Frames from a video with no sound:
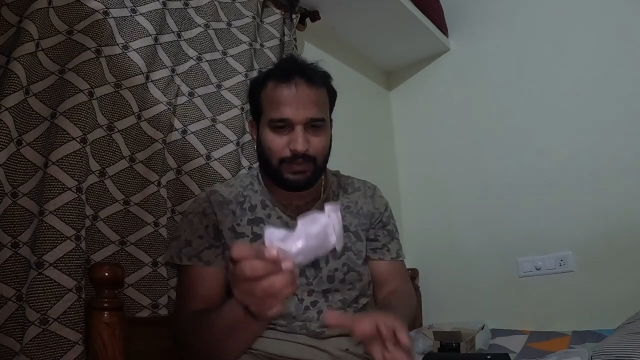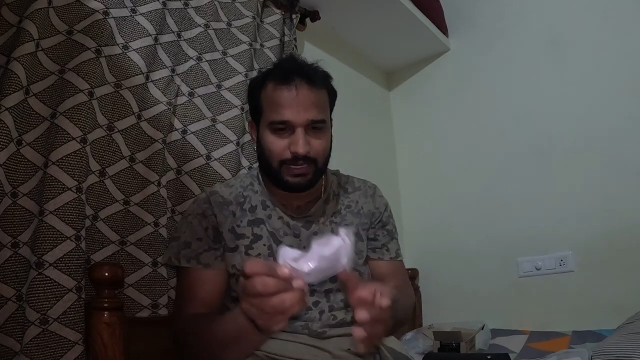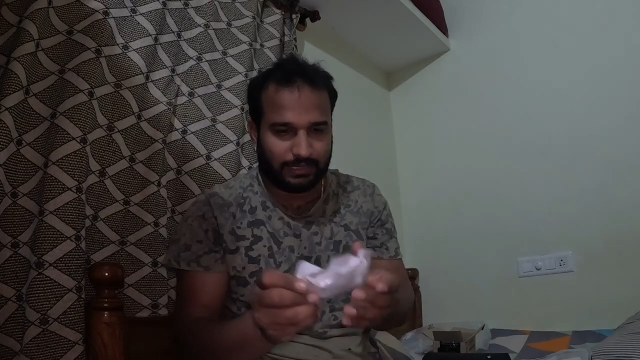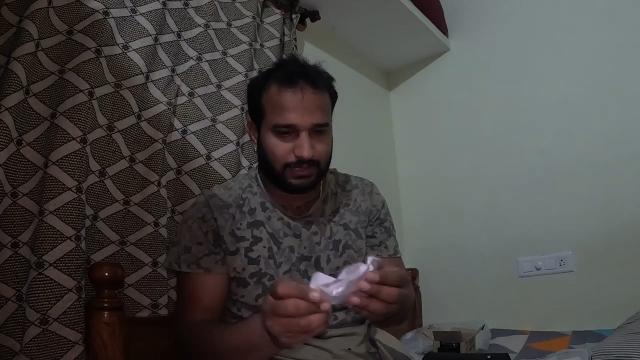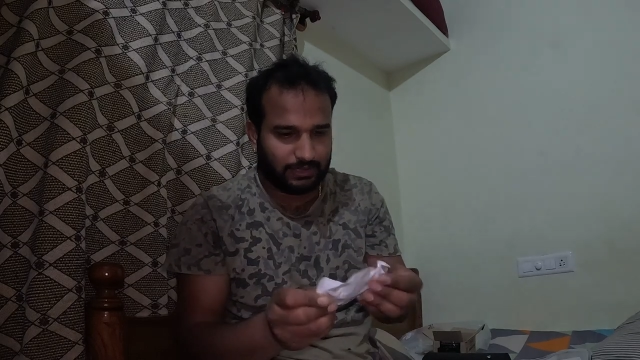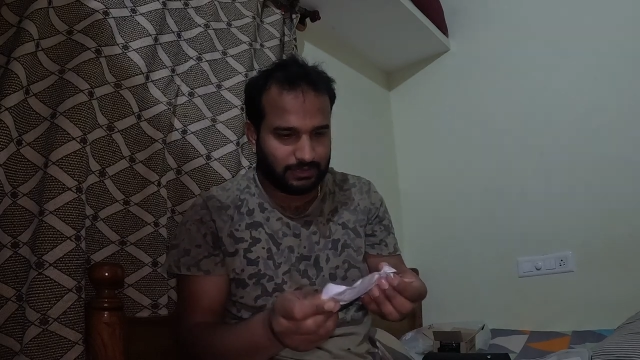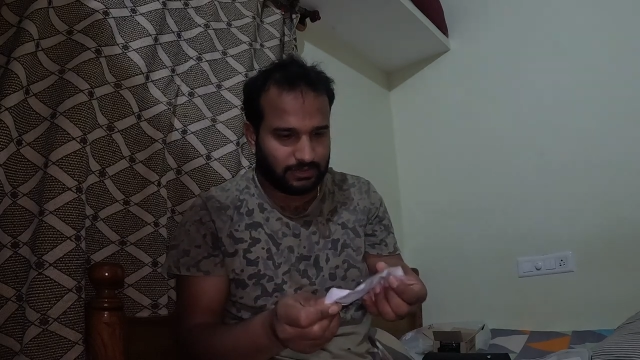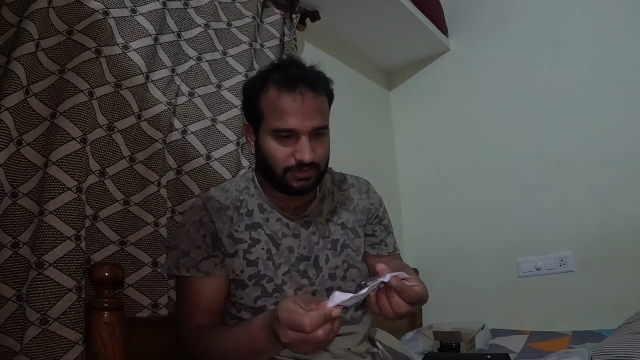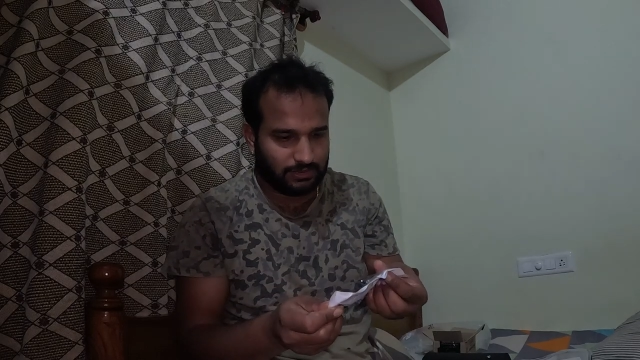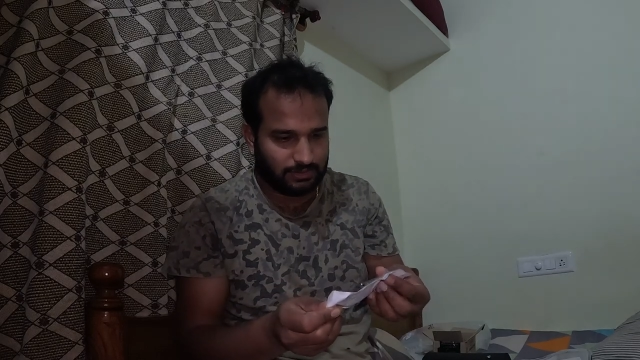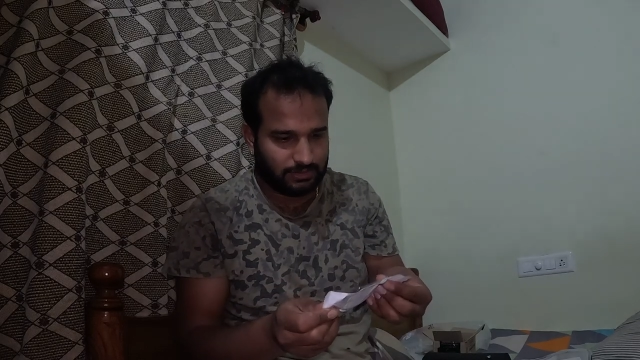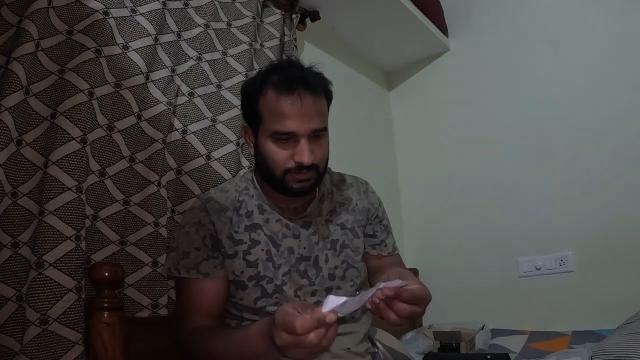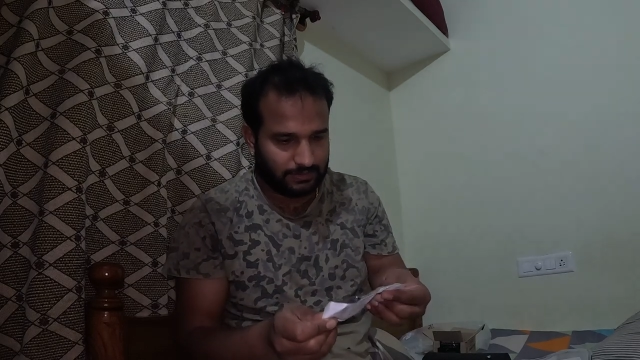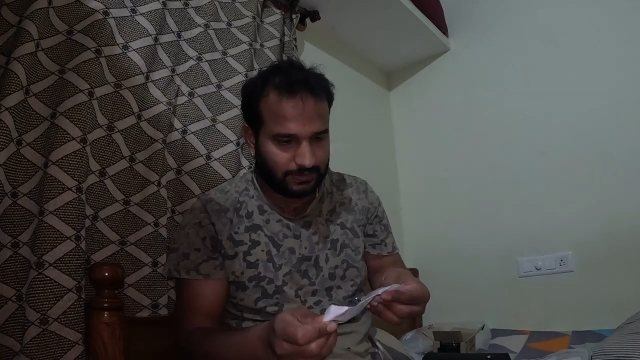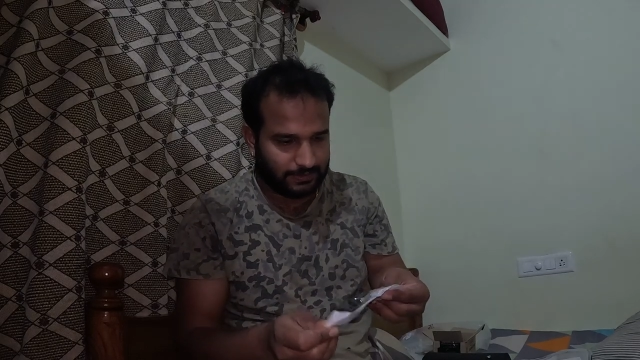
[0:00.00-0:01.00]
package
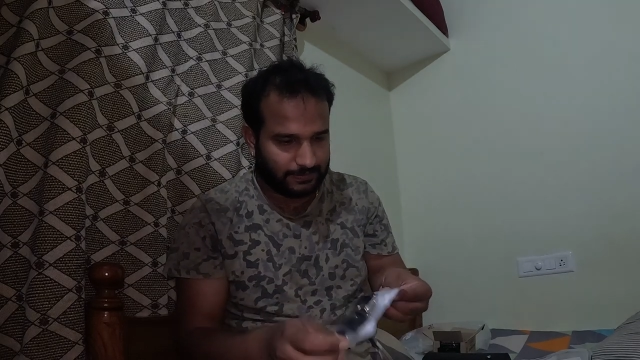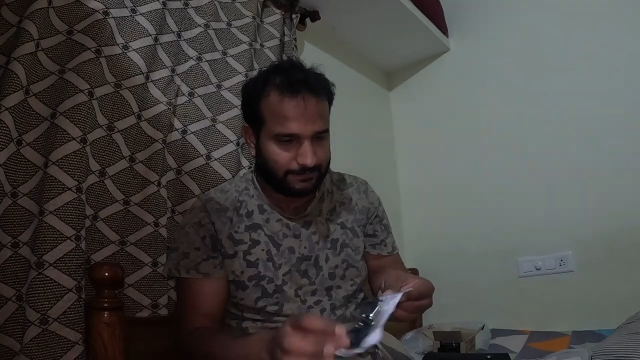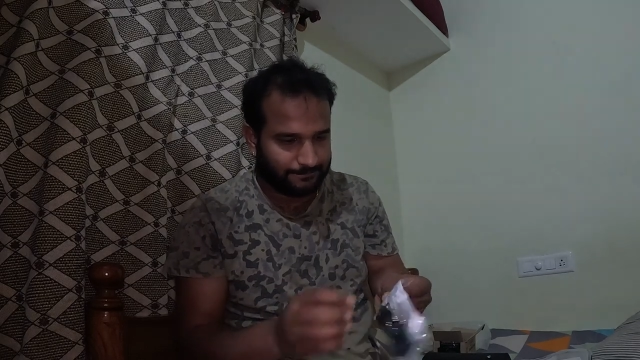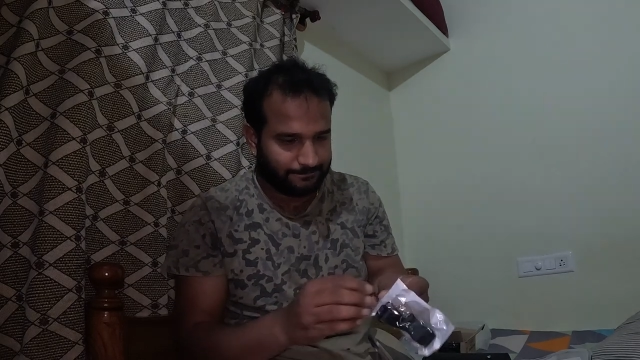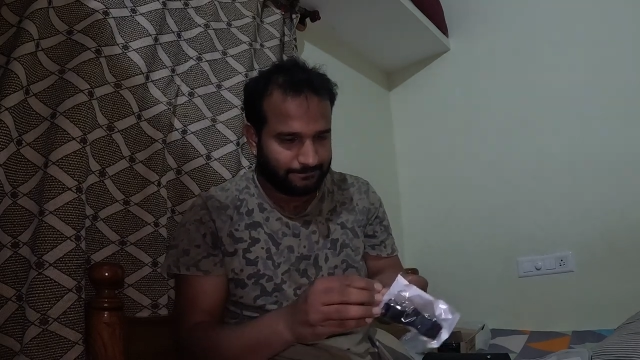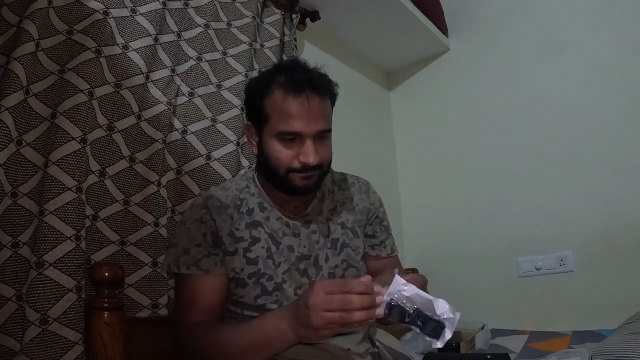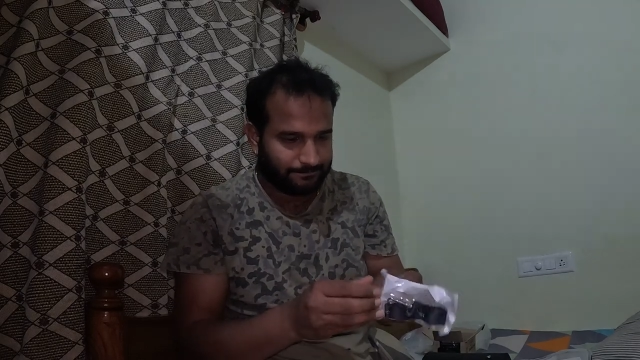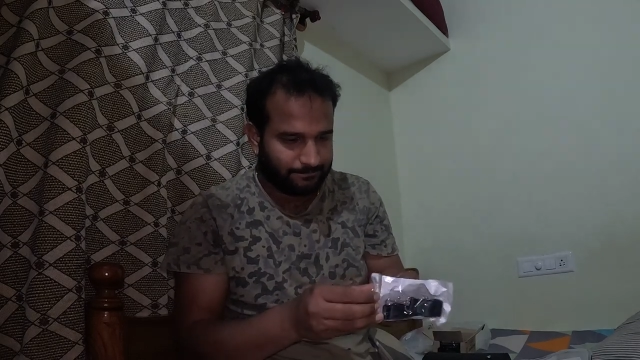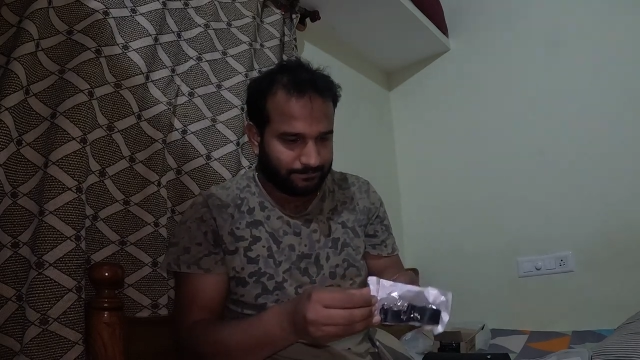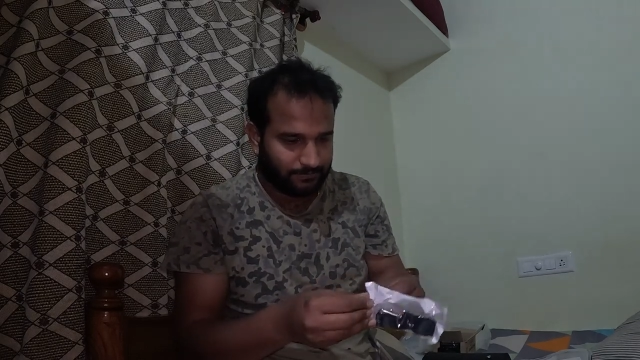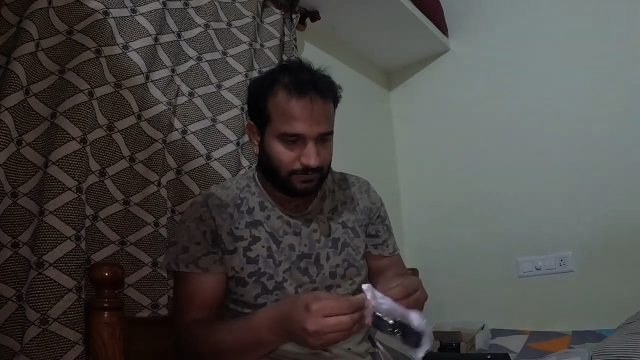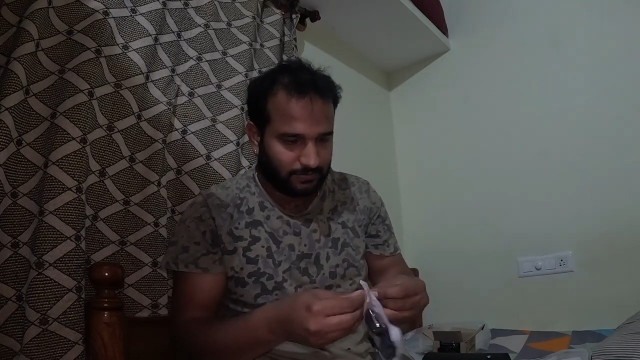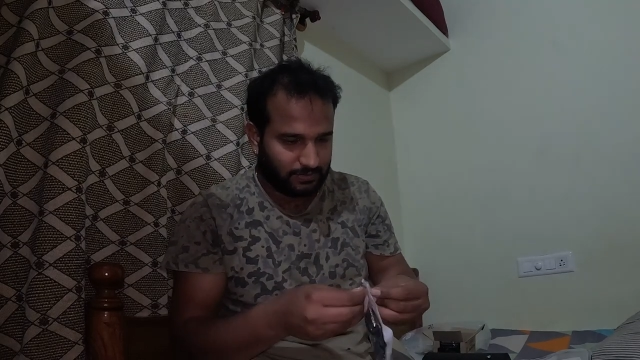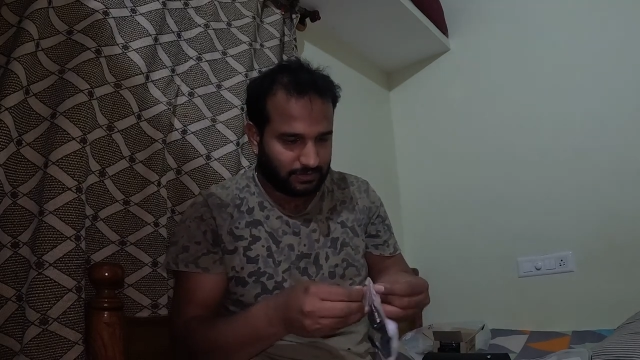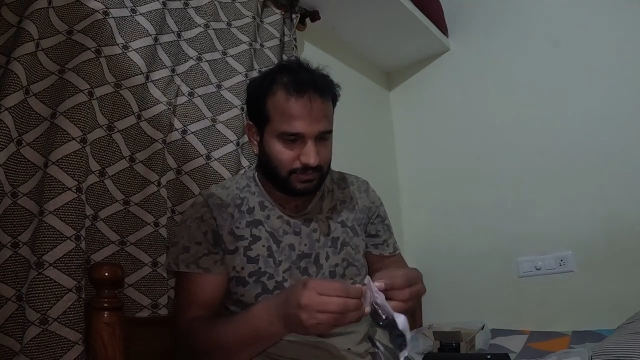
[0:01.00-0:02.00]

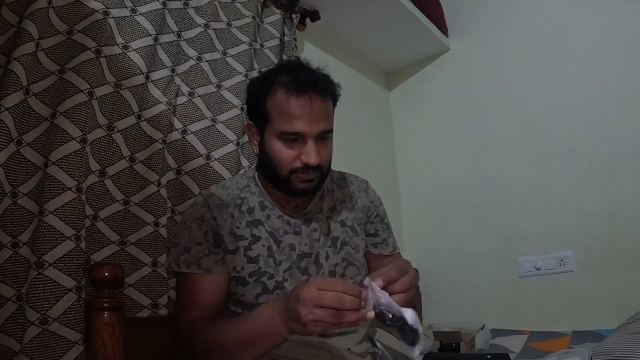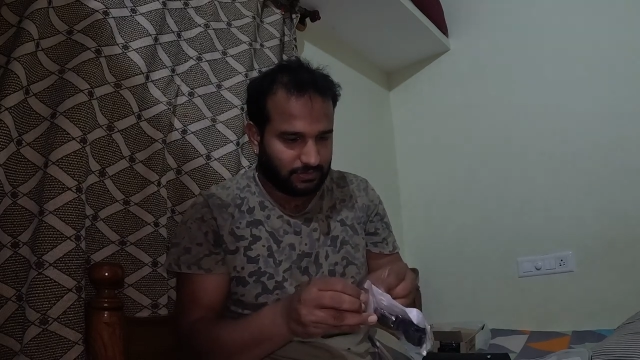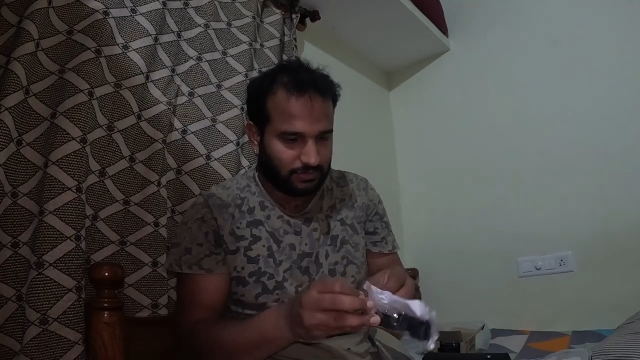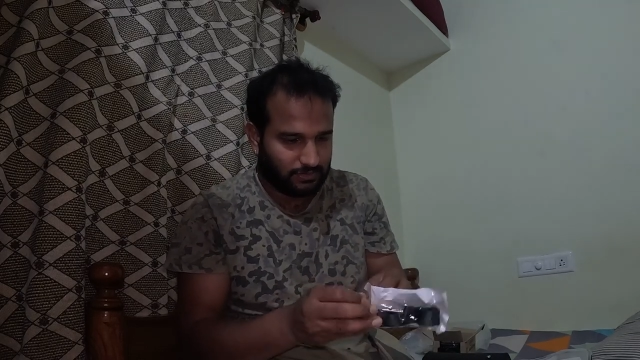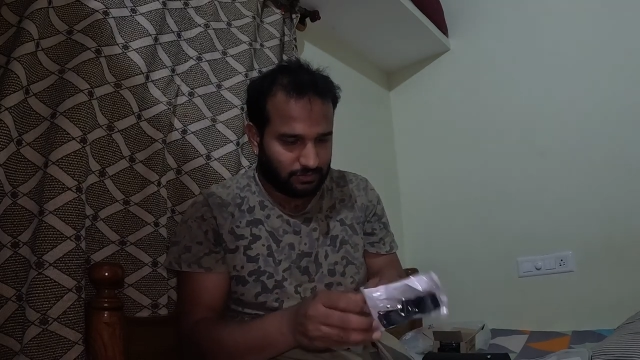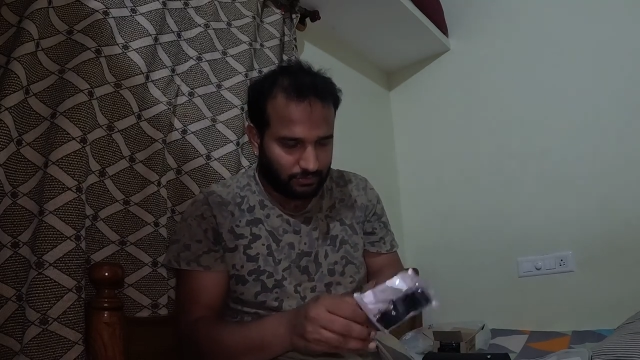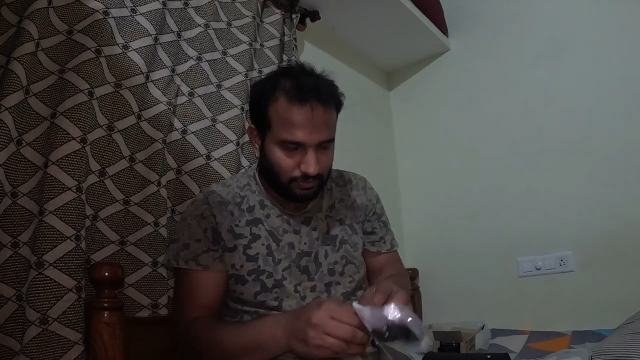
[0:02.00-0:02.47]
let's